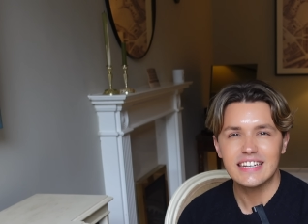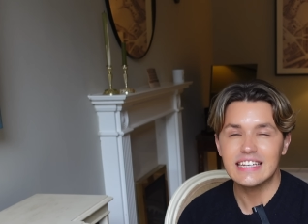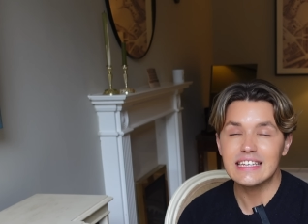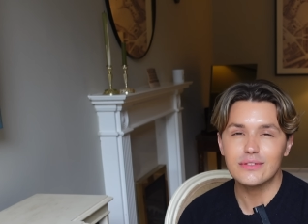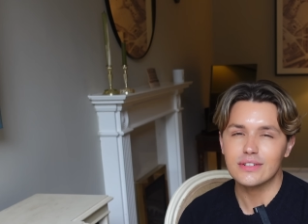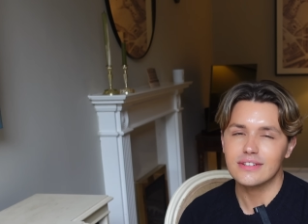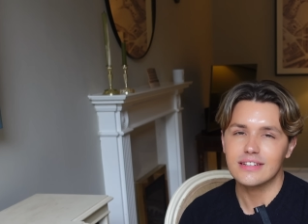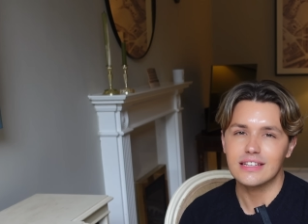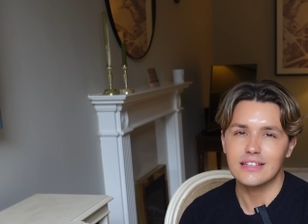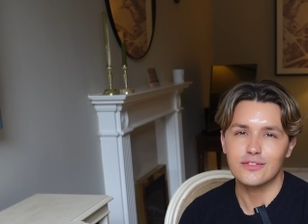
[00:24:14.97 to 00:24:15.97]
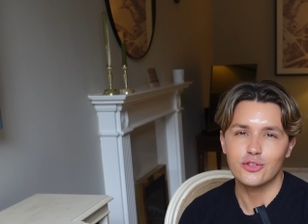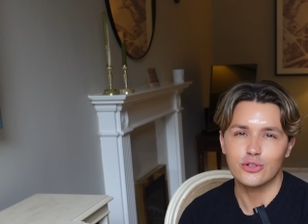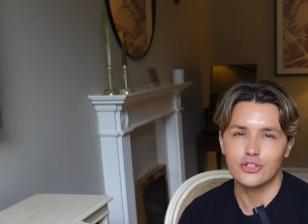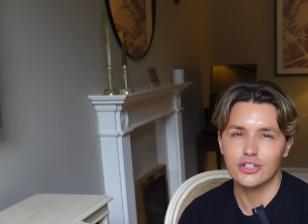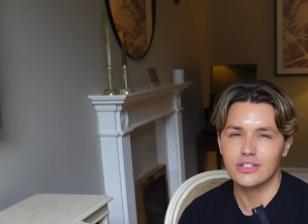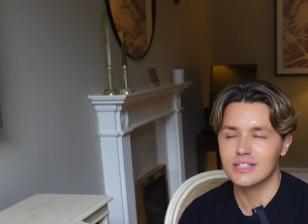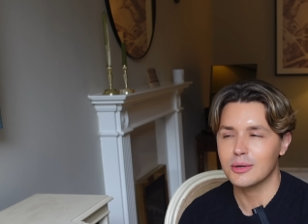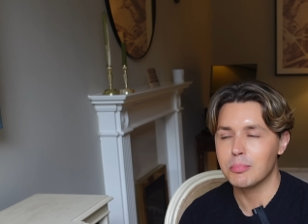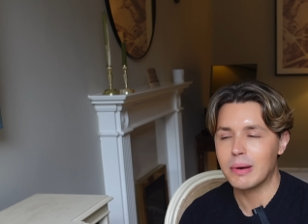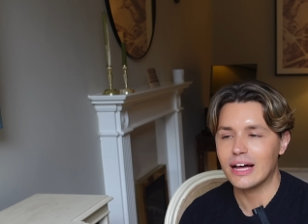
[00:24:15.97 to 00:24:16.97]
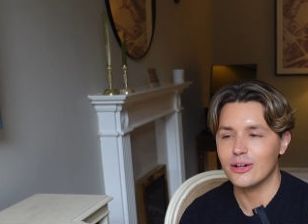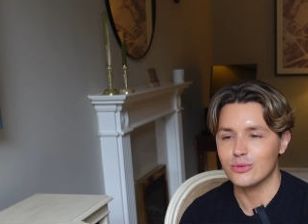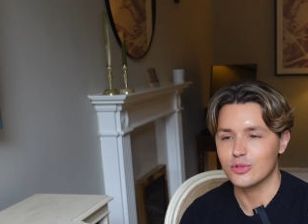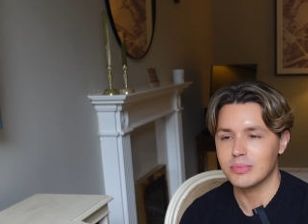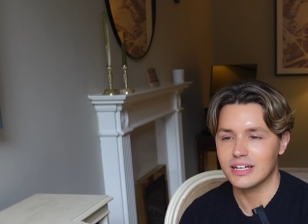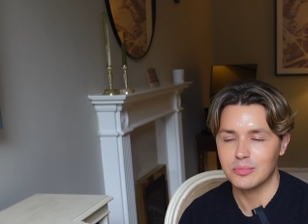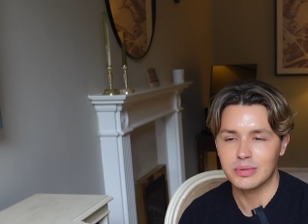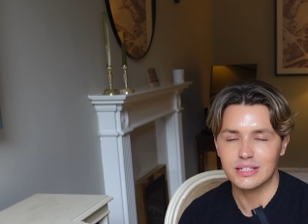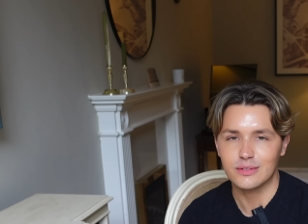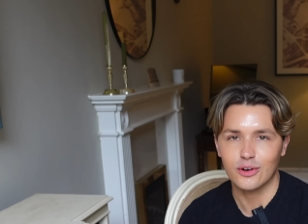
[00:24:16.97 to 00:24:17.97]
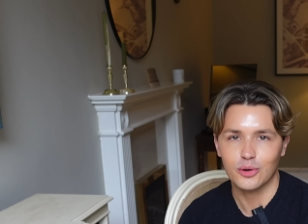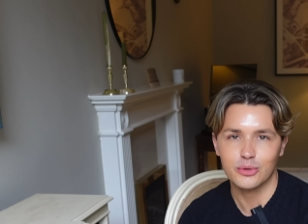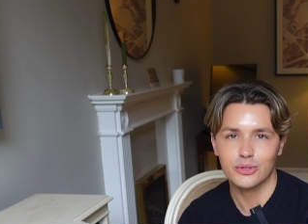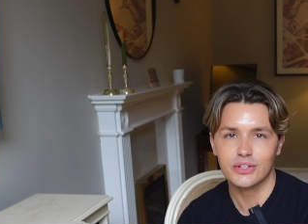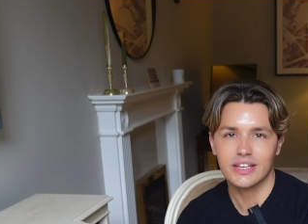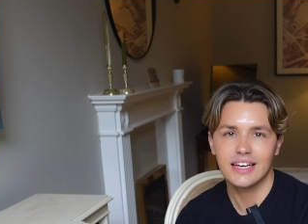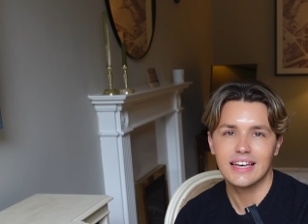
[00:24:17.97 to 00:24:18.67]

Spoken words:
even if you're just compelled by a piece of artwork